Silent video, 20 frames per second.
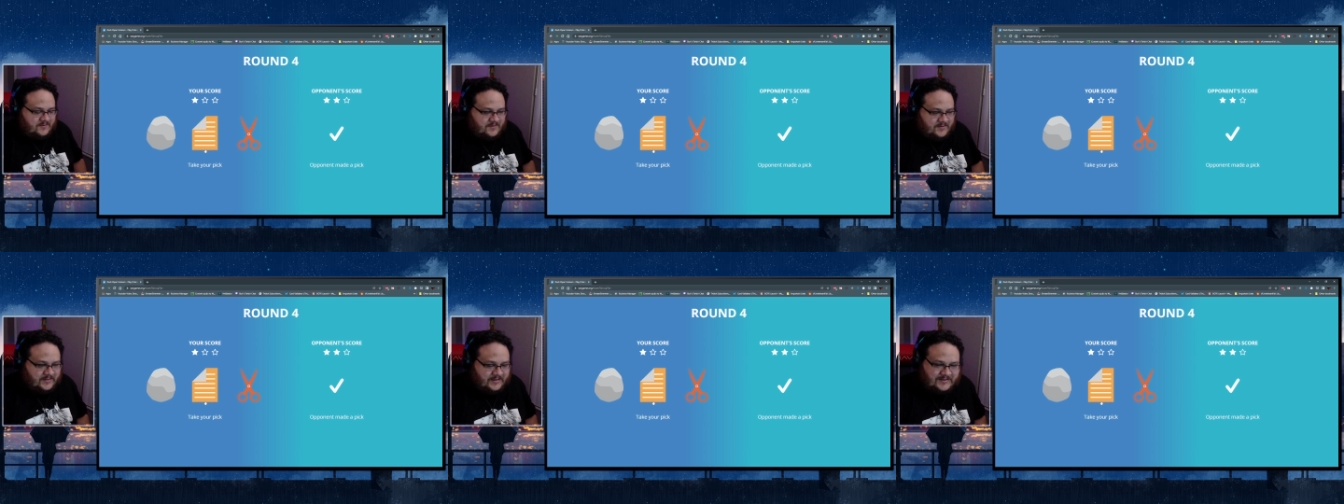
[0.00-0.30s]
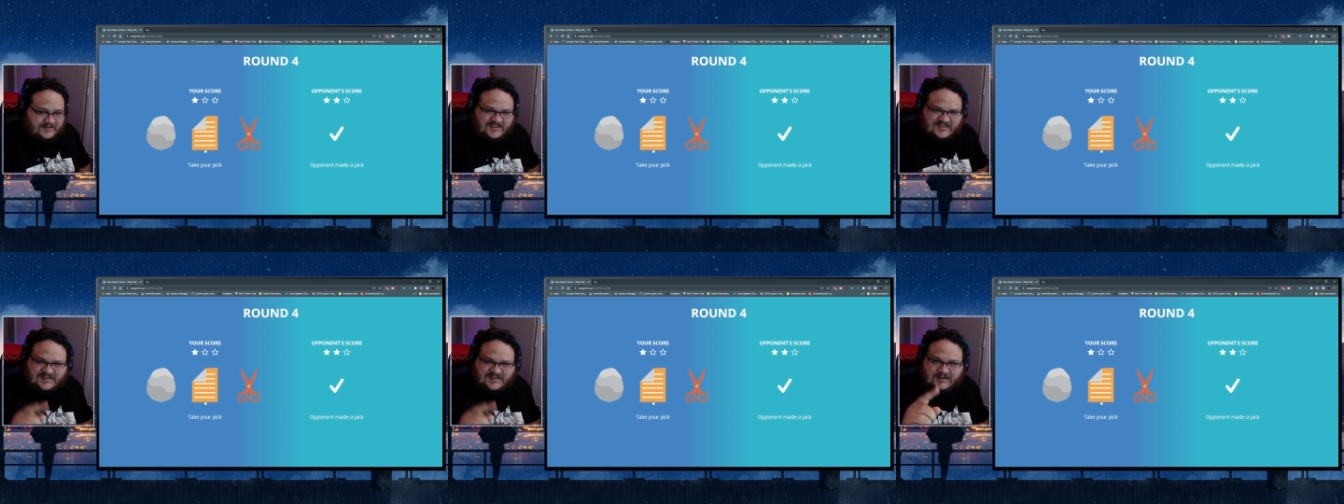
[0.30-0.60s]
Is
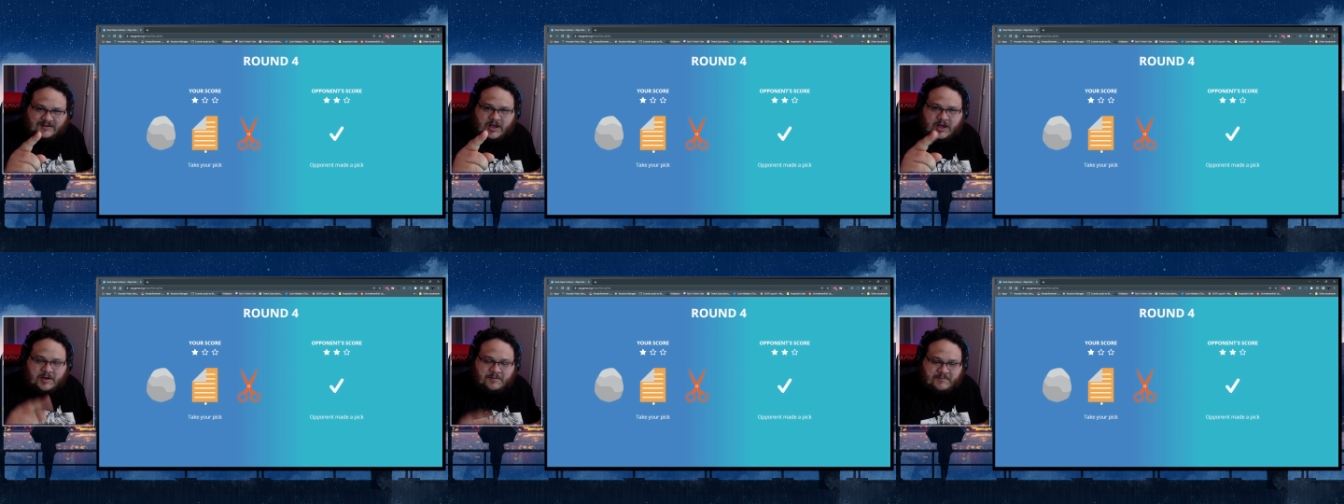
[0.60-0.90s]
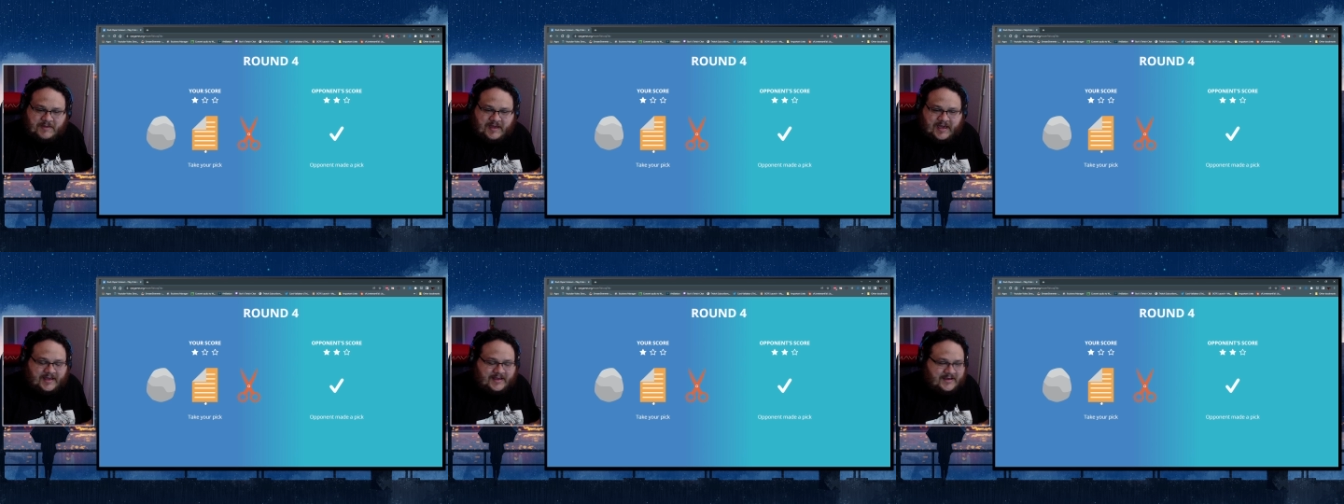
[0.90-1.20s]
this the
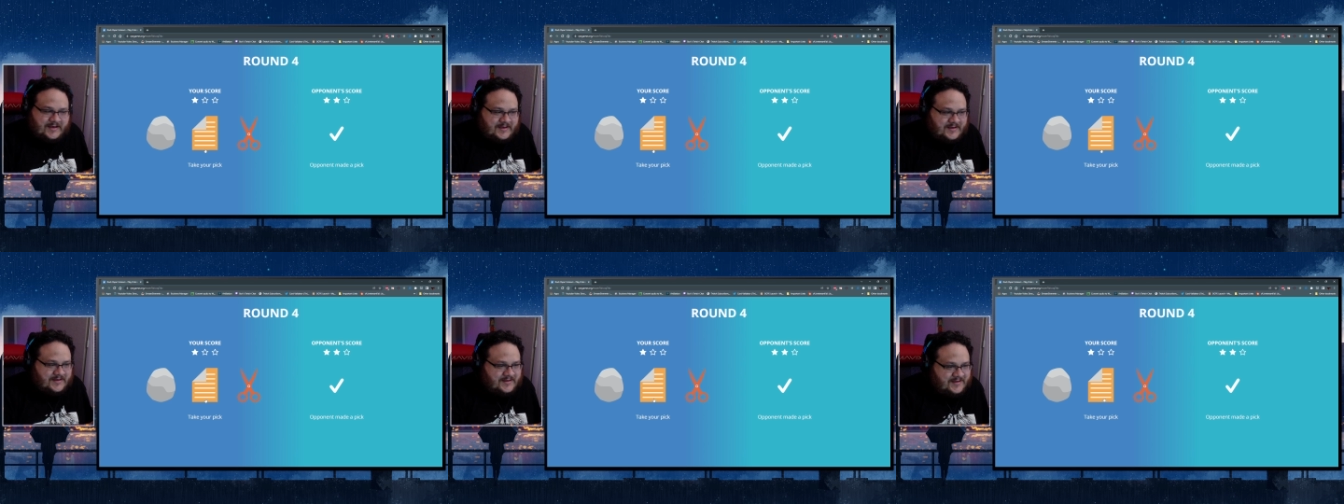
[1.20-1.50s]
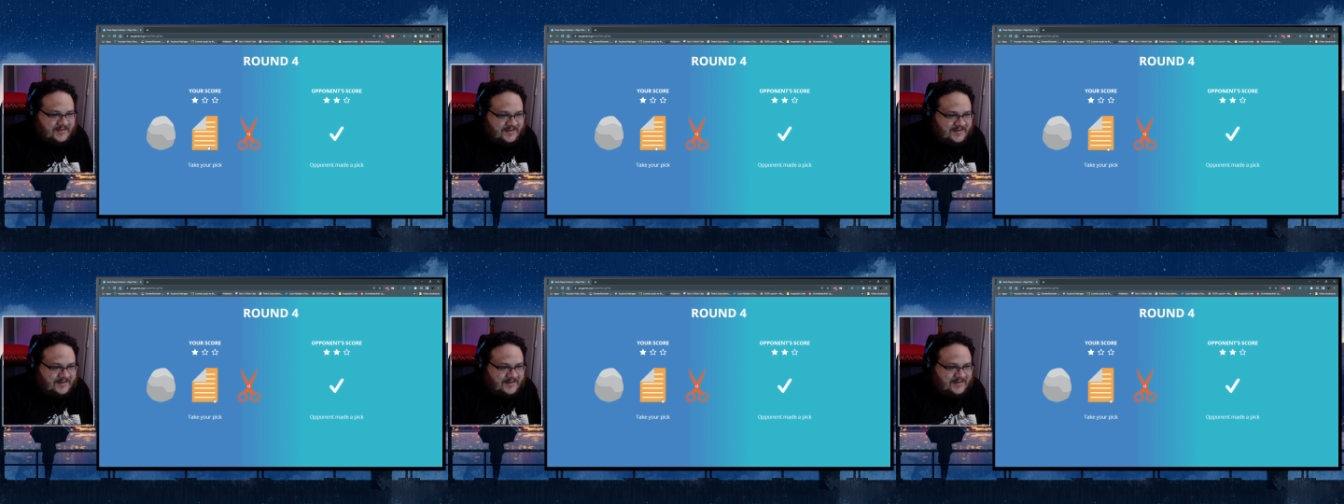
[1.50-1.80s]
comeback?
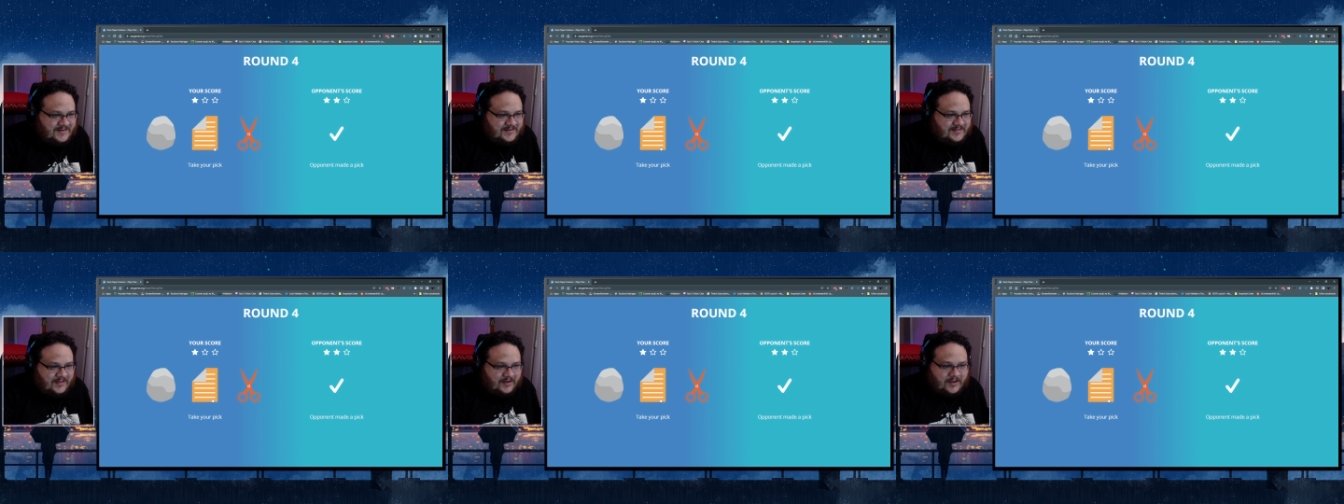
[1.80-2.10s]
A